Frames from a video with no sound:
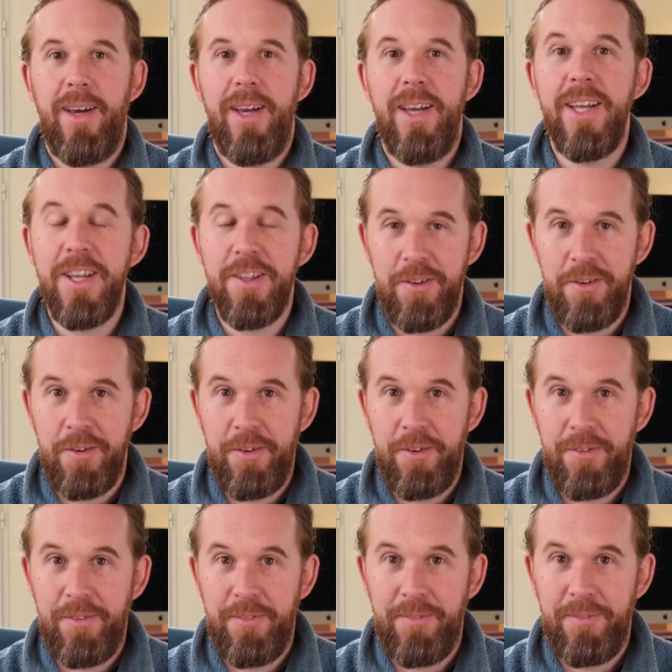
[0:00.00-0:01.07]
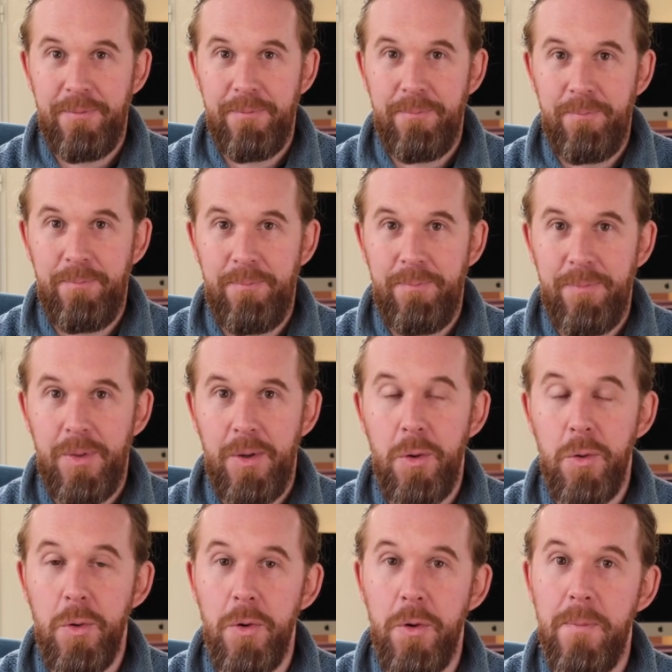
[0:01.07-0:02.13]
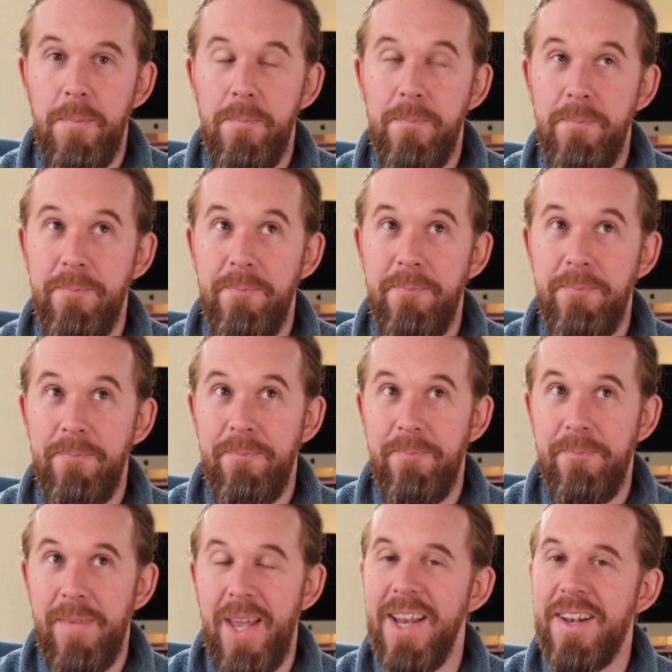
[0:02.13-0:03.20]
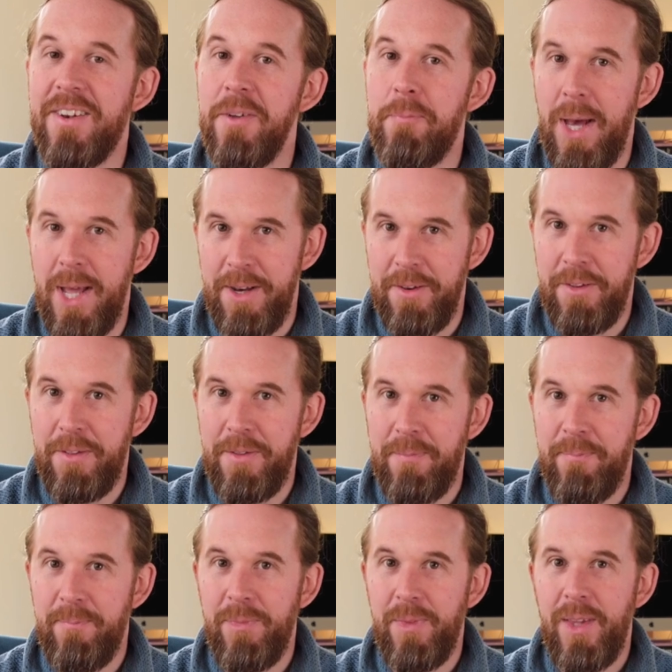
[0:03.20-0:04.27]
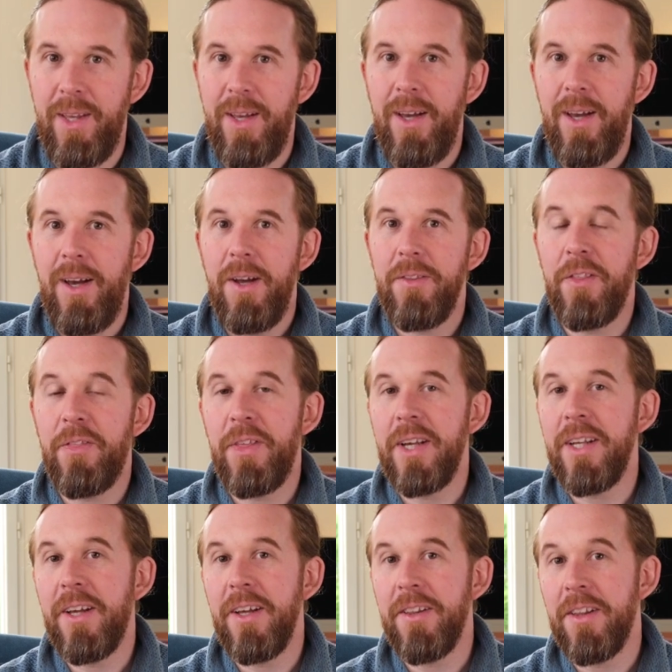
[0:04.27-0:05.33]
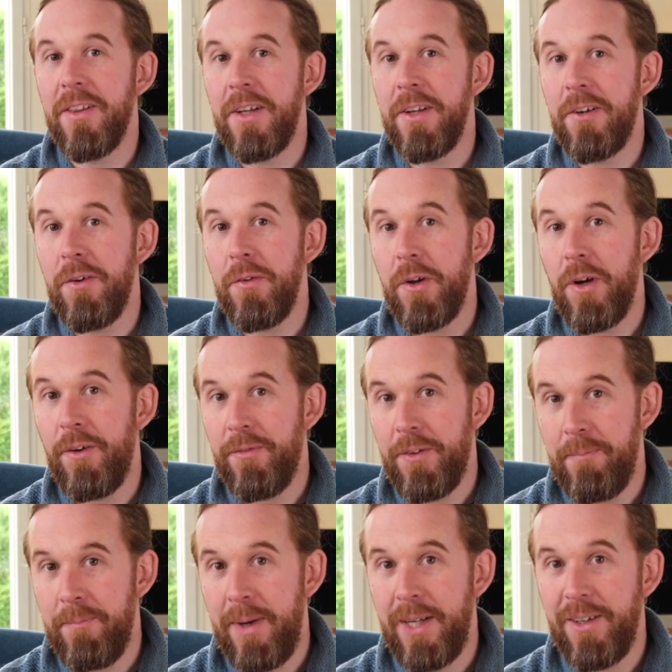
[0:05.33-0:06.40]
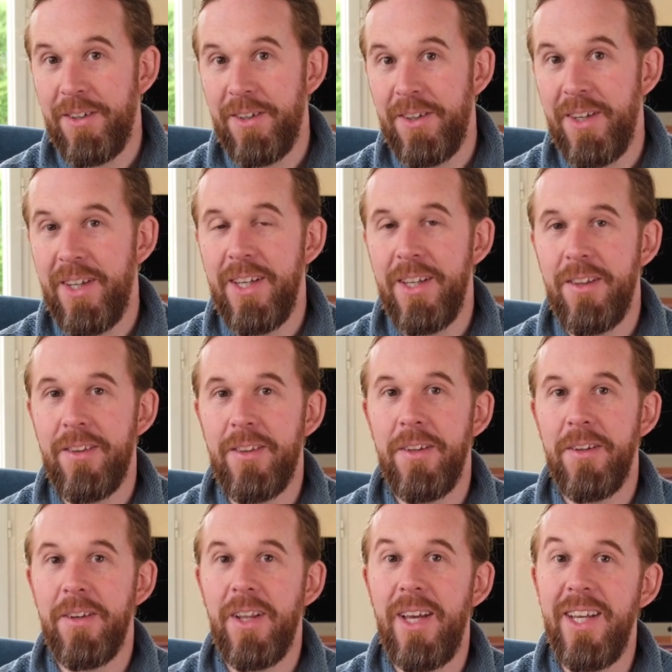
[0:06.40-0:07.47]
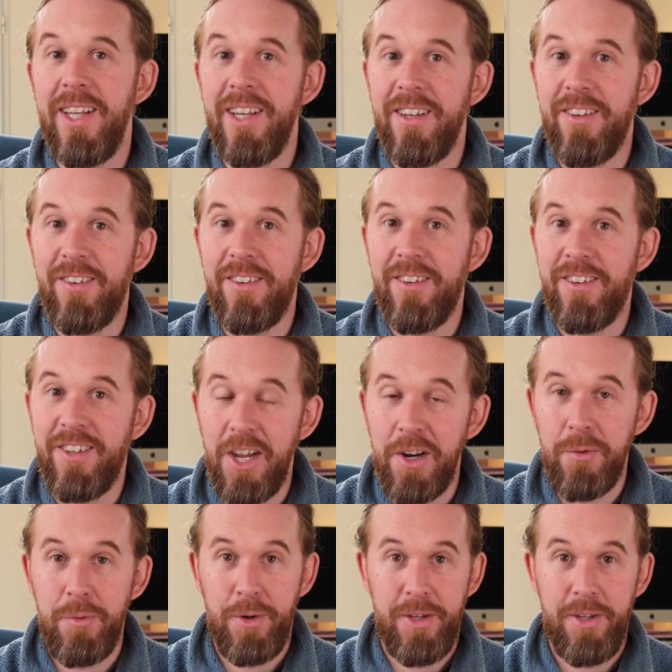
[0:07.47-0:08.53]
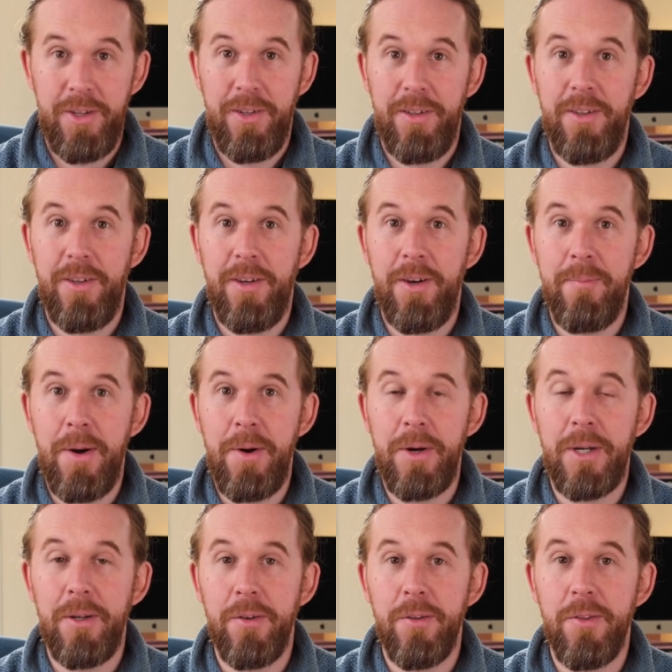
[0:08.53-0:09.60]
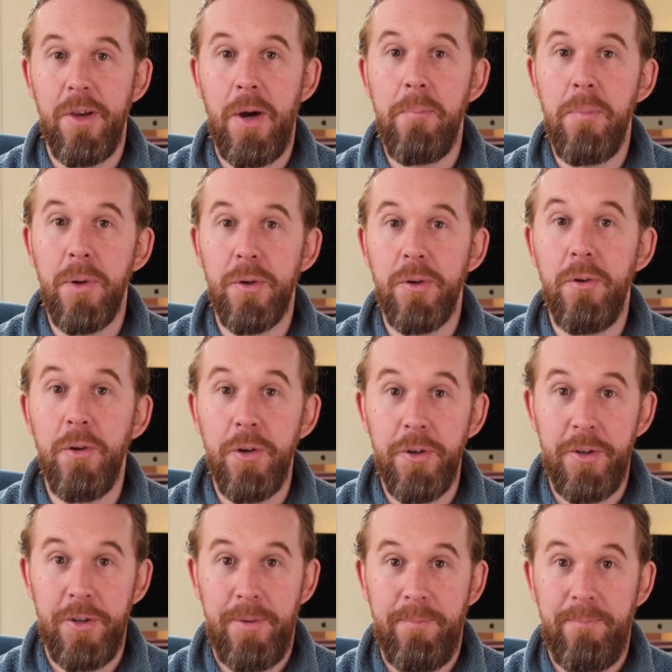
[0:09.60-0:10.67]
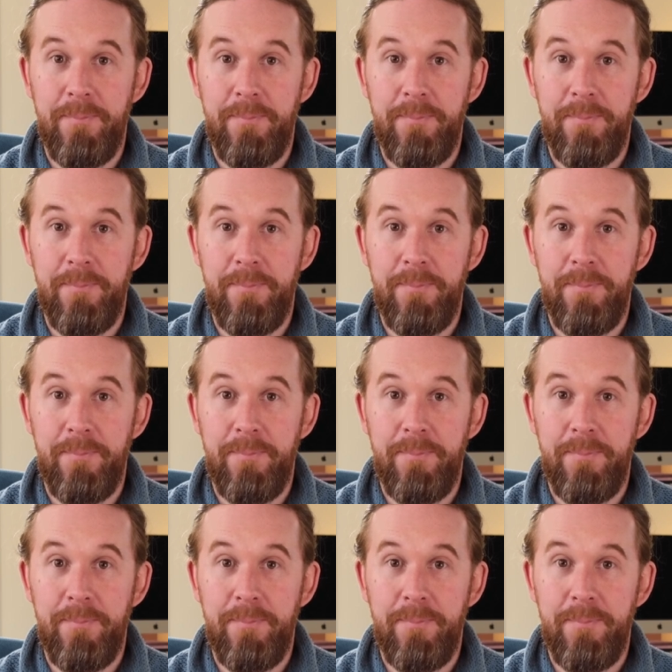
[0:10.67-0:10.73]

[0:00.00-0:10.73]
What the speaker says: It isn't. Or it depends. The thing that they don't often mention is that generally Americans are put under,